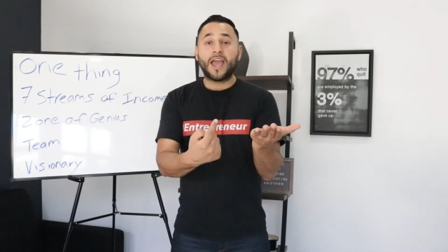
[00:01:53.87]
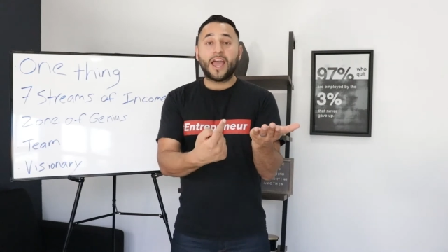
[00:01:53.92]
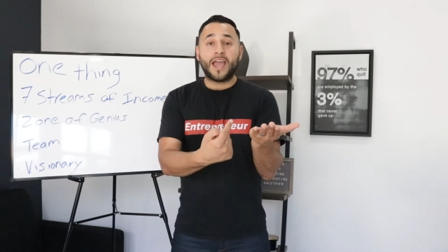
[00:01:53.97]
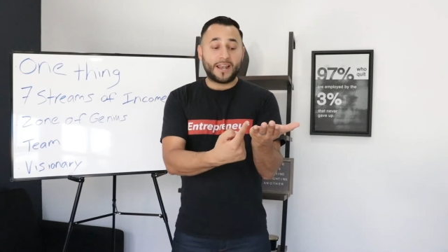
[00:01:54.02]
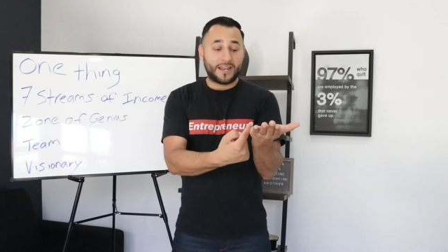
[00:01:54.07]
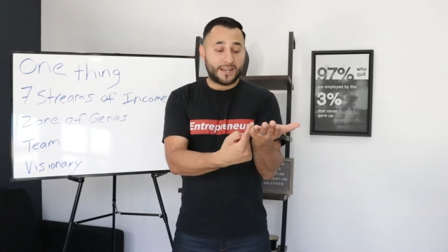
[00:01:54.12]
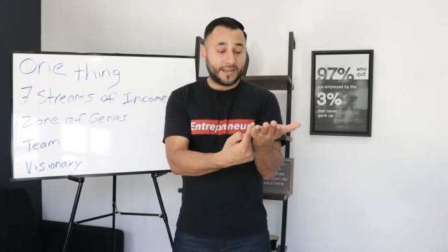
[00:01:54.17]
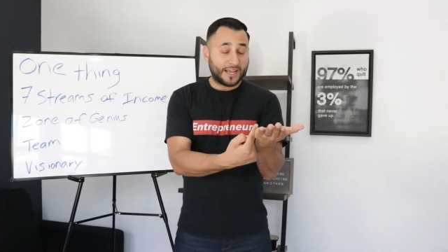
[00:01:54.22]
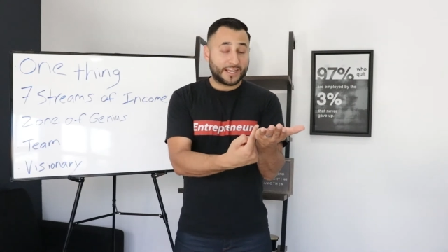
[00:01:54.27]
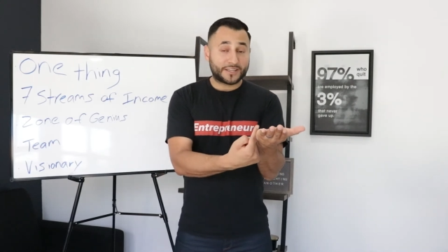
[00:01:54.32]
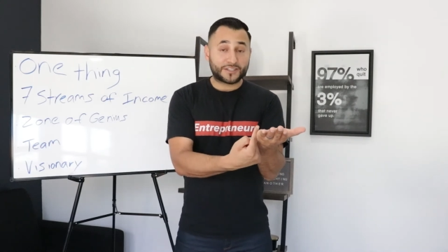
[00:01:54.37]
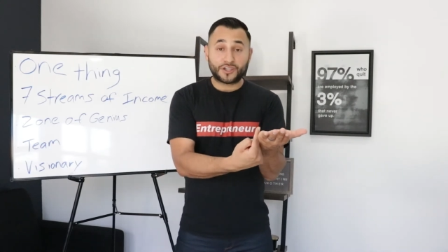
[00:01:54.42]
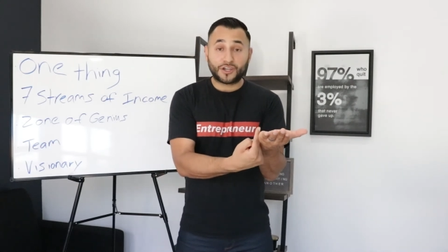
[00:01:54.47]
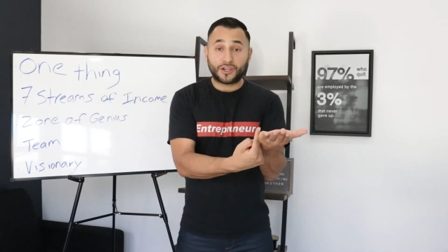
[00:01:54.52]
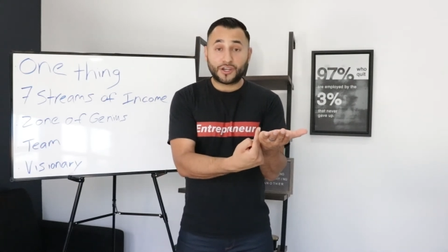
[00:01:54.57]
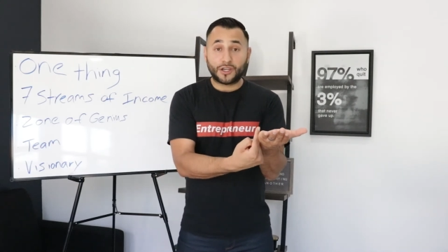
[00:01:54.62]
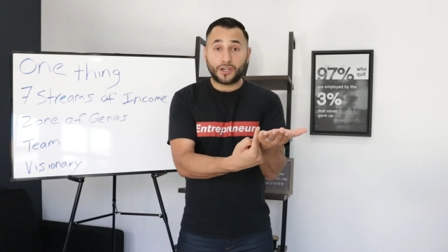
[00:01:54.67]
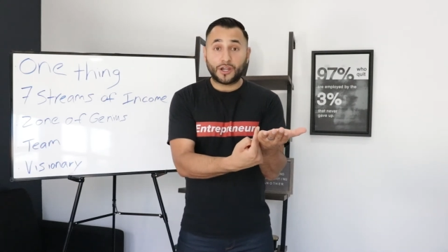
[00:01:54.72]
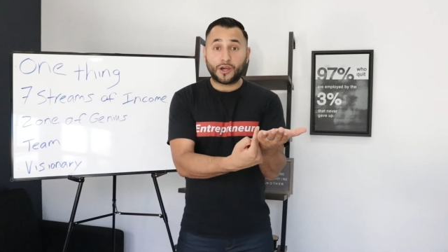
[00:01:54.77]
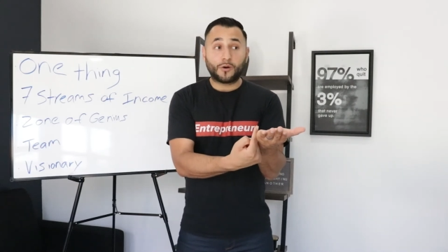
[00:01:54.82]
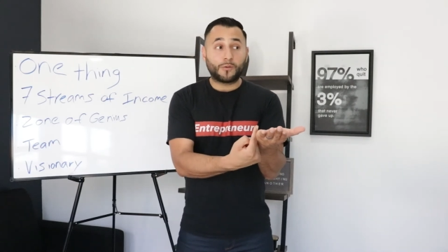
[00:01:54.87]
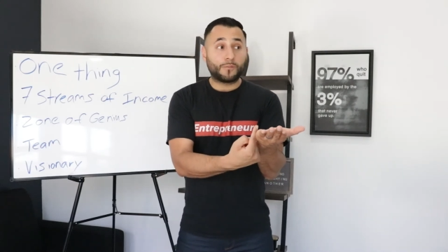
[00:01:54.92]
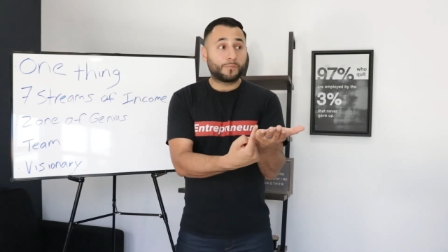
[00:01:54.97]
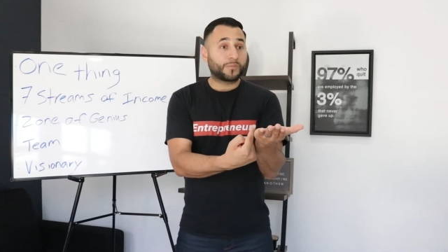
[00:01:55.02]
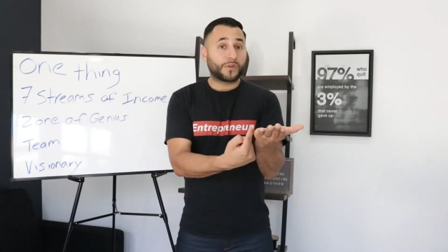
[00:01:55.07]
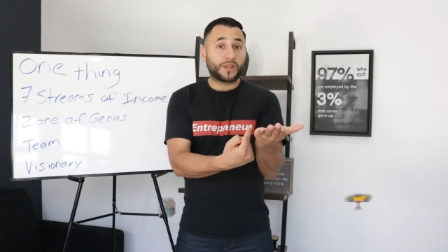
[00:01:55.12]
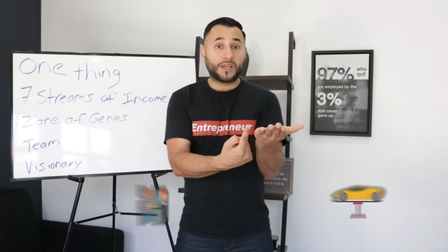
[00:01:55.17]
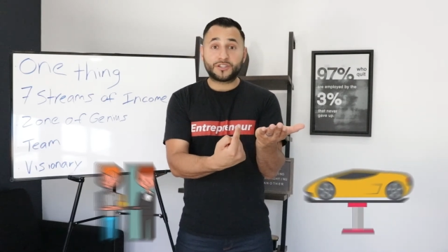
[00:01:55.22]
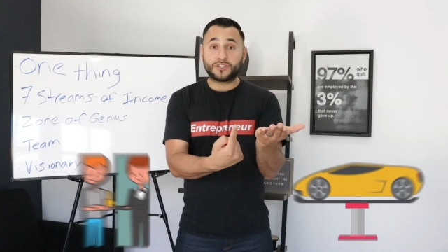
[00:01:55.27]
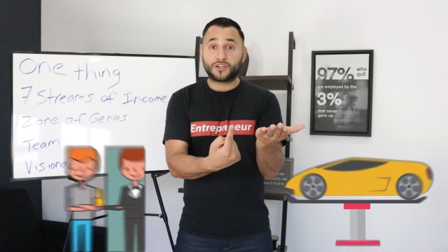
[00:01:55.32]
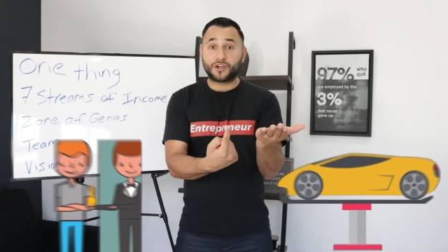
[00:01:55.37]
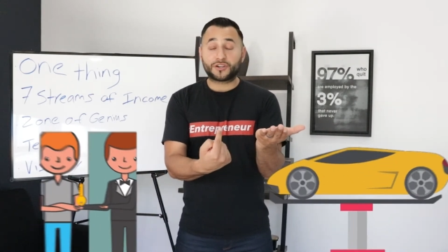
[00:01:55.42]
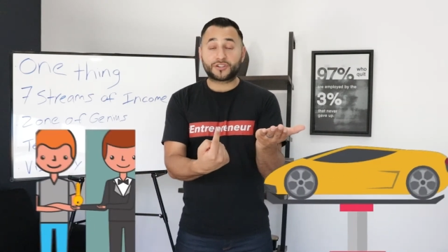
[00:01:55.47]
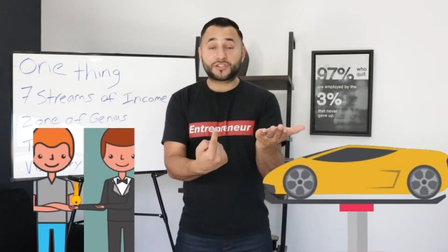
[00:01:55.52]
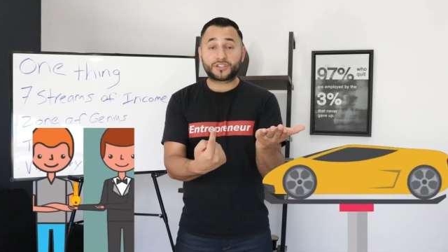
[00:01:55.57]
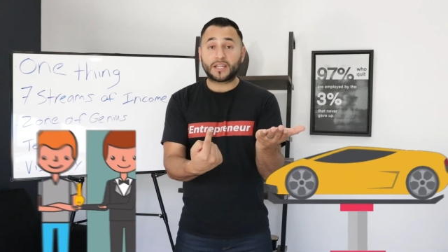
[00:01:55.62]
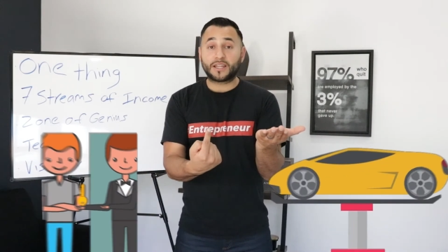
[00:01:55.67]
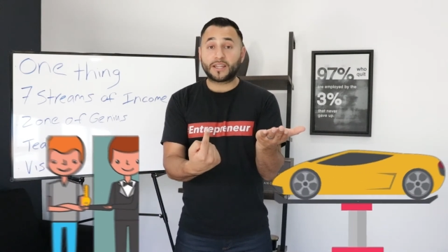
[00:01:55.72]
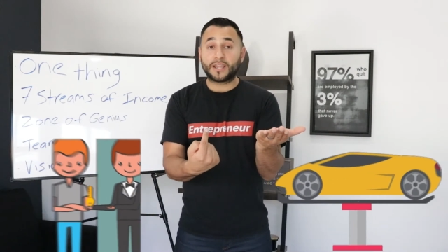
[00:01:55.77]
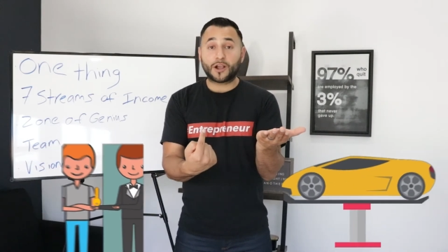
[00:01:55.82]
And next thing you know is you're
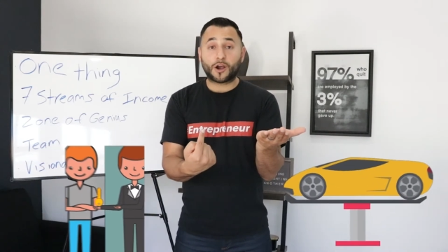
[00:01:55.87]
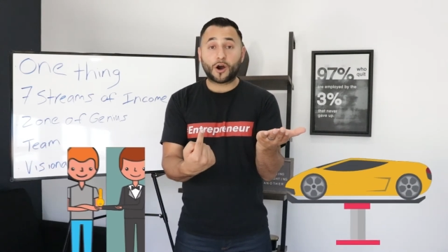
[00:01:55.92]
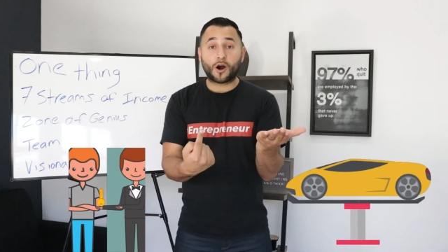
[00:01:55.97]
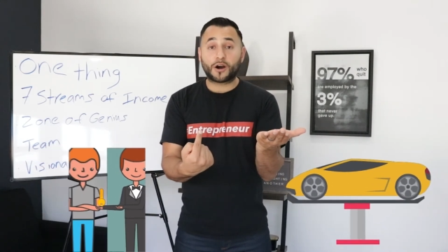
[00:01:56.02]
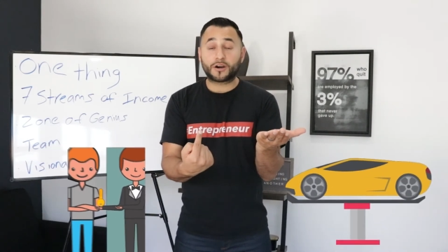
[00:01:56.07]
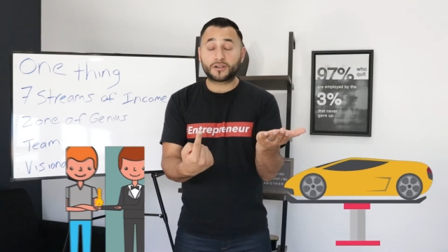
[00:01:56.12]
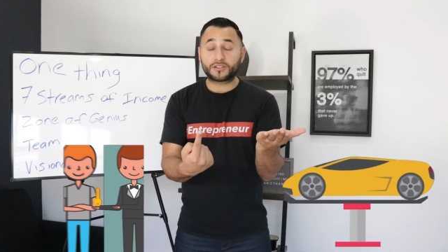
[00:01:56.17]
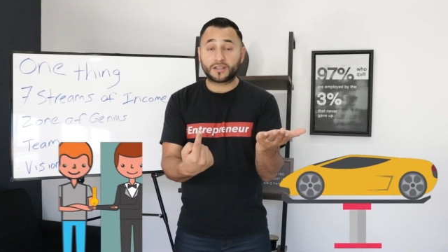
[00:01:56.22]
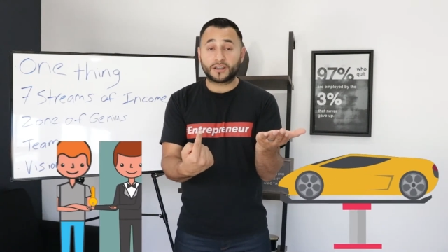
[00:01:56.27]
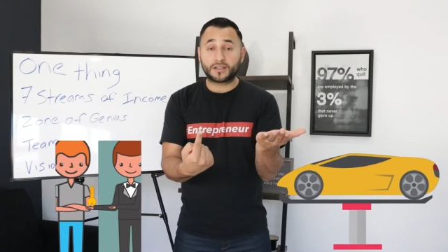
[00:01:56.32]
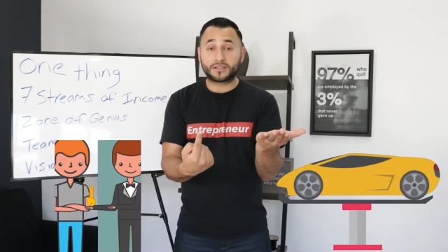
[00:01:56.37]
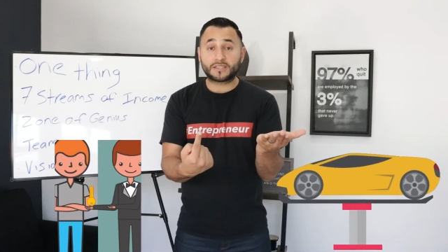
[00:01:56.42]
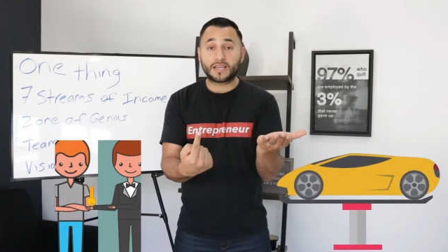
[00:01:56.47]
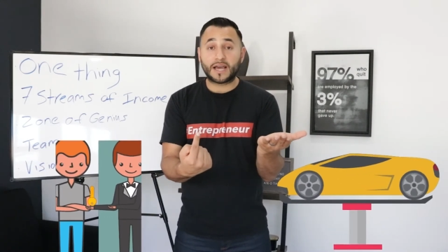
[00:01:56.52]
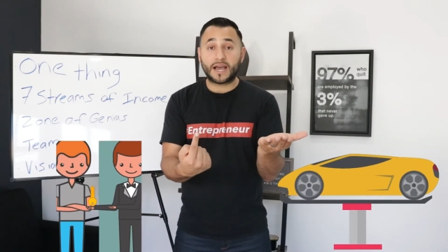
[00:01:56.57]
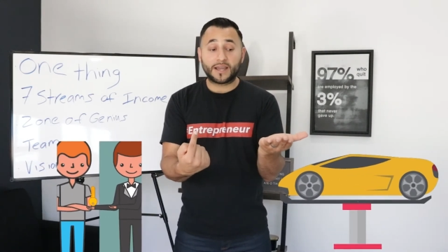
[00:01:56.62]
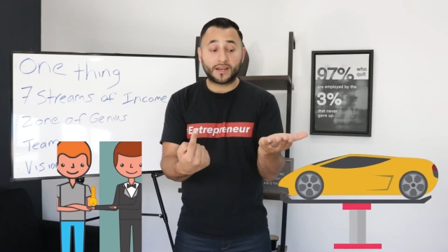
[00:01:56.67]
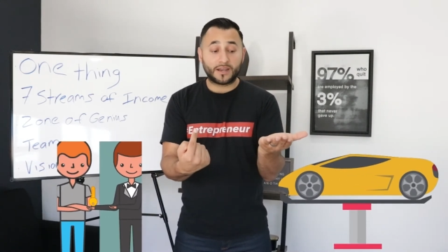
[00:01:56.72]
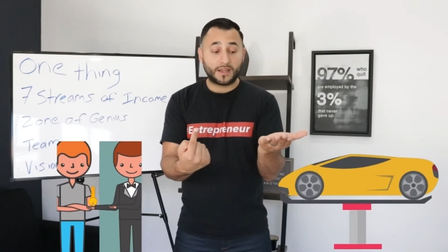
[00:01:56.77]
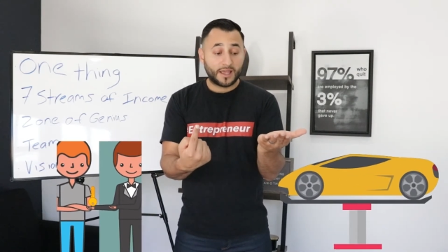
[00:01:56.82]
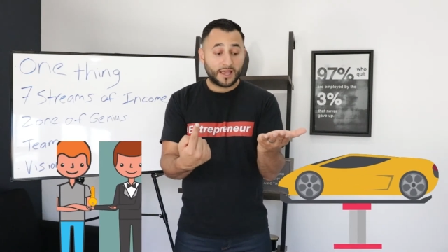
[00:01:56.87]
selling cars on the side,